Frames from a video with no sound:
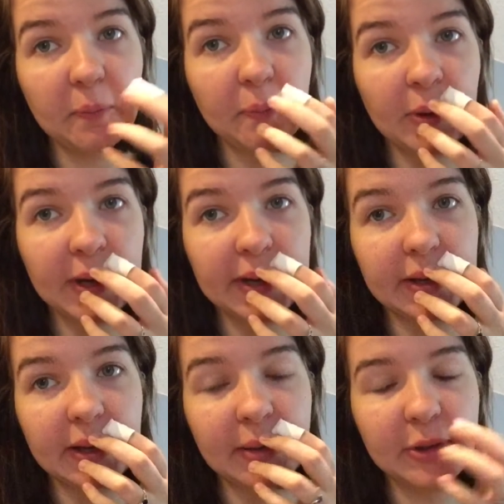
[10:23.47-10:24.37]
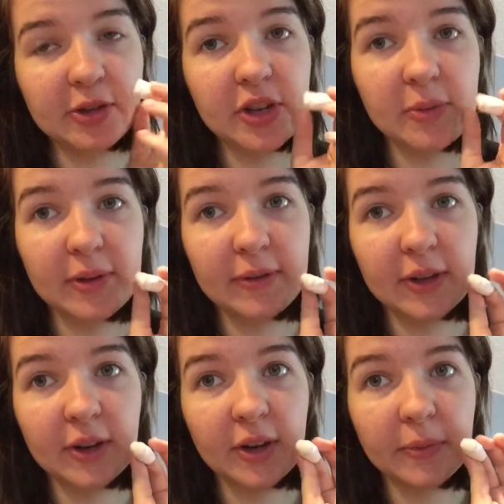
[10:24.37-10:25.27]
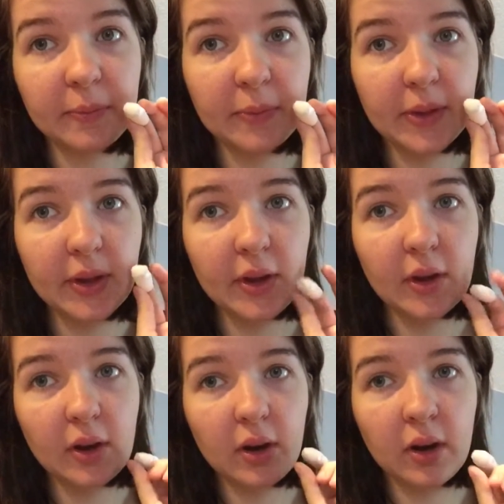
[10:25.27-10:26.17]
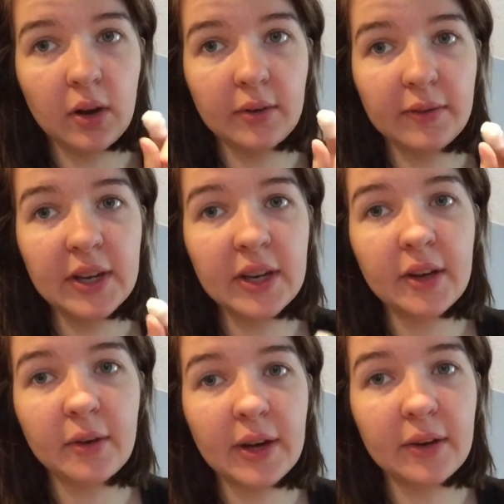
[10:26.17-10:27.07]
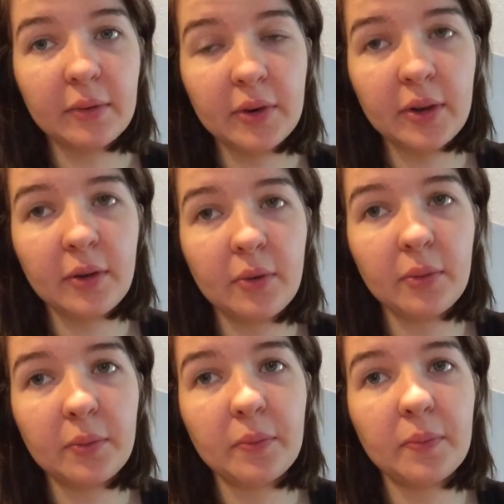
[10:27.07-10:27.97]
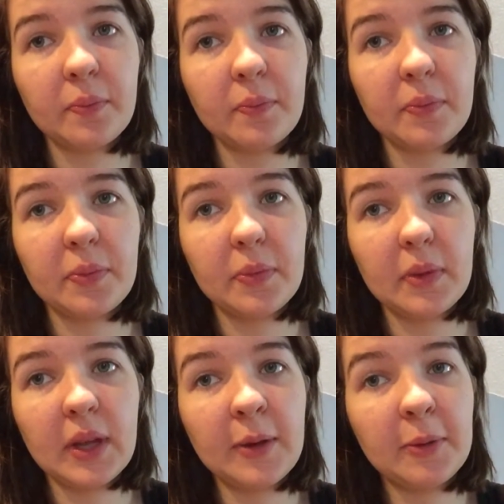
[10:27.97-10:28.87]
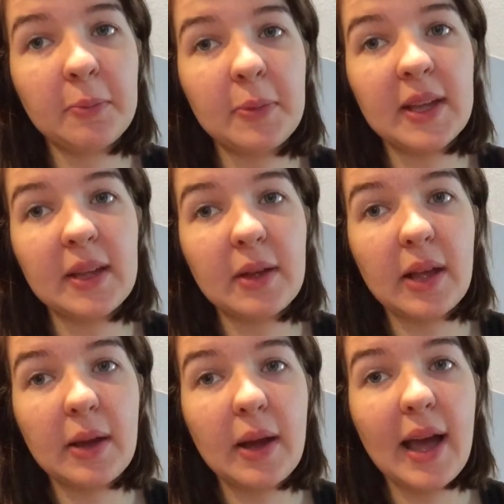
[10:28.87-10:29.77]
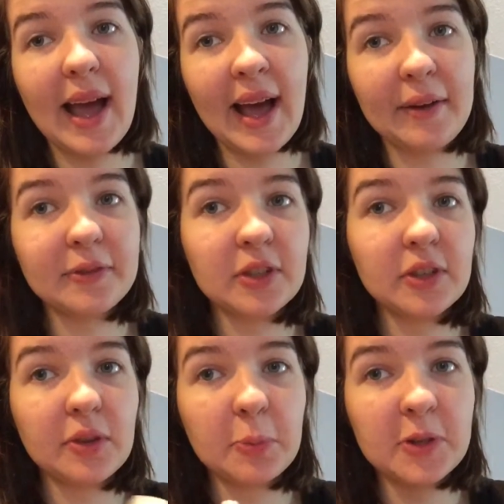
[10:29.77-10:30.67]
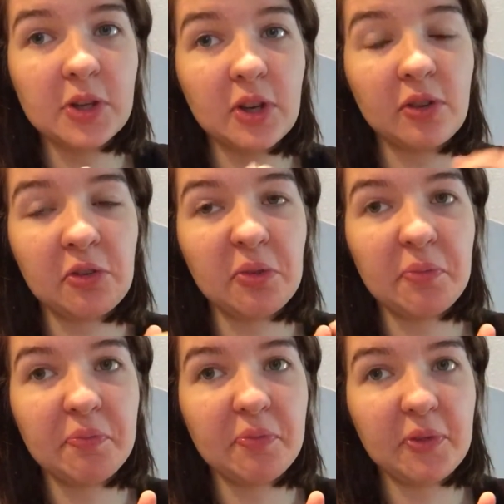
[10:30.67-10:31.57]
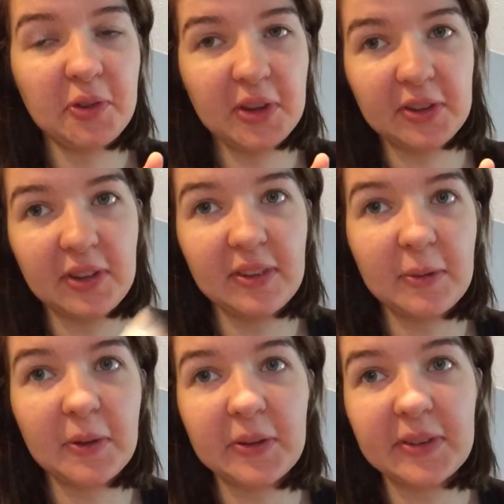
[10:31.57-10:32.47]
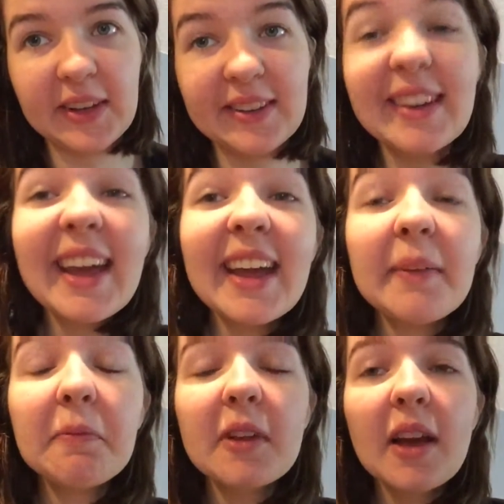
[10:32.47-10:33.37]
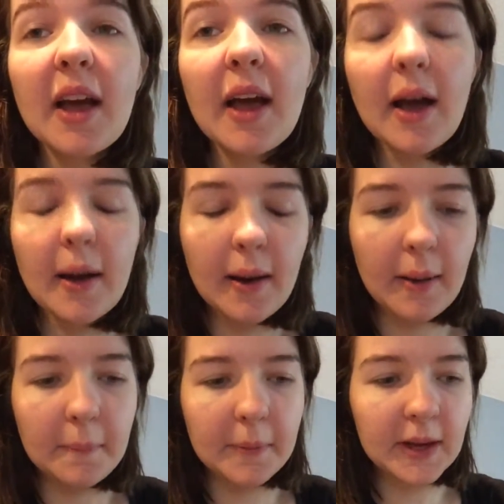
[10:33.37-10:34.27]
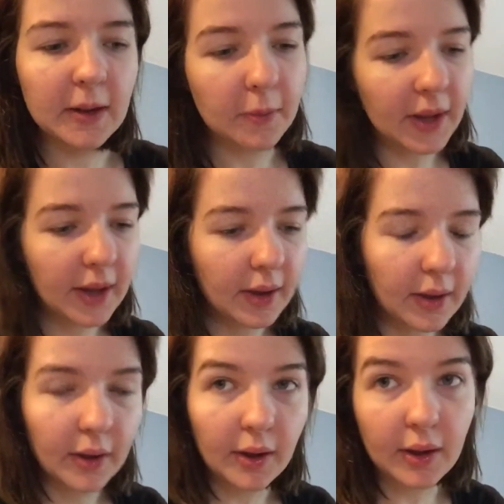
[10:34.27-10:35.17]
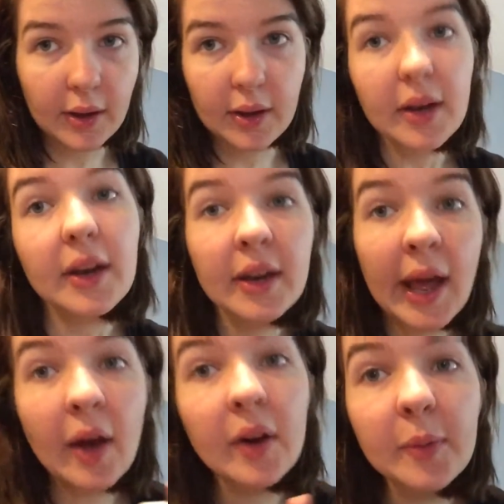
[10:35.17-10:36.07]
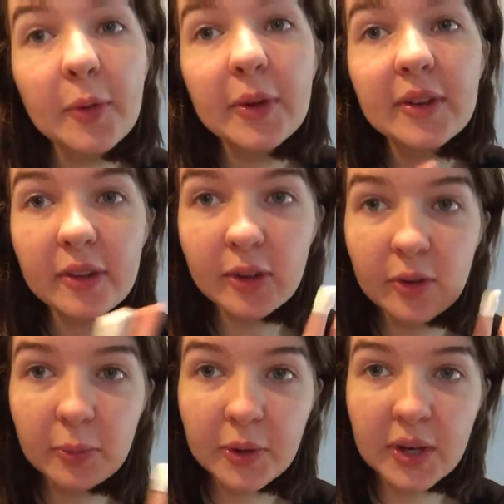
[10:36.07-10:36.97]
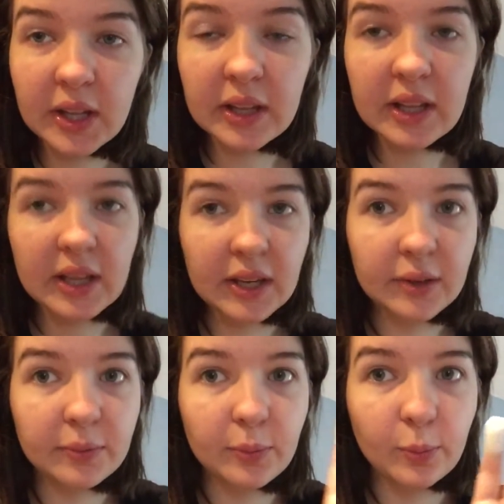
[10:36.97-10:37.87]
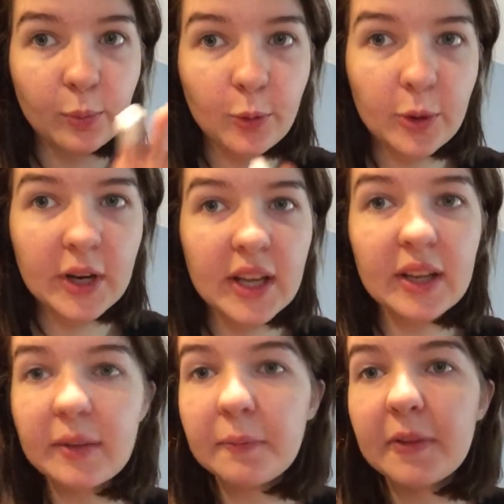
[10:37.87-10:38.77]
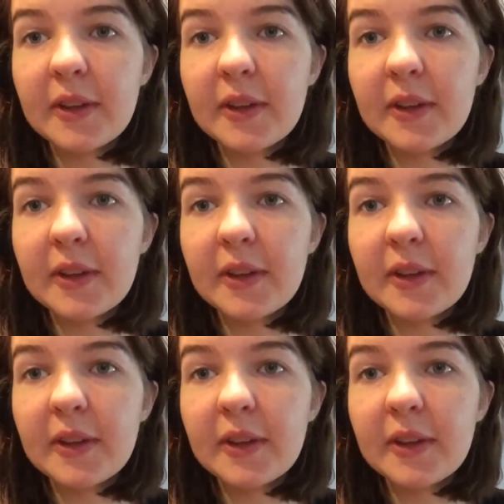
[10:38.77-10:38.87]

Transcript: but I may show you my finger on video. I don't know, it would be after the pictures so you guys could see what it looks like today. But anyway, now I'm going to put in the warning.